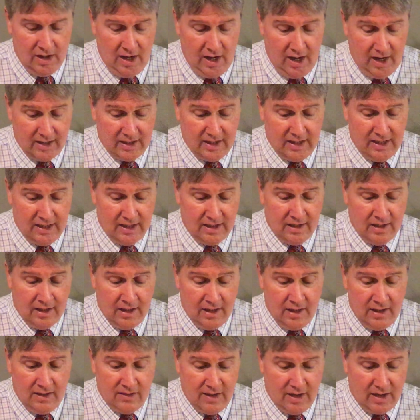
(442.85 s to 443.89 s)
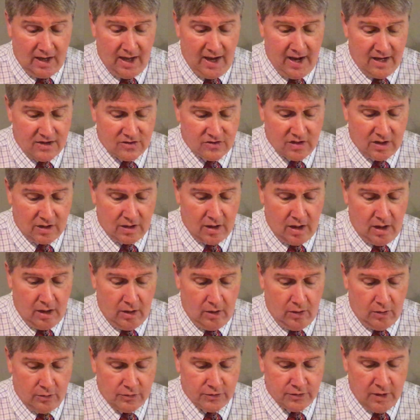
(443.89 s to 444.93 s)
Again, the elastic
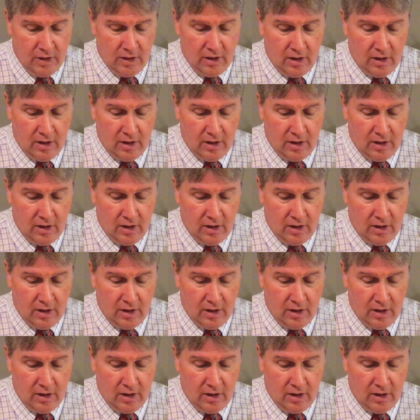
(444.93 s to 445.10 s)
clause,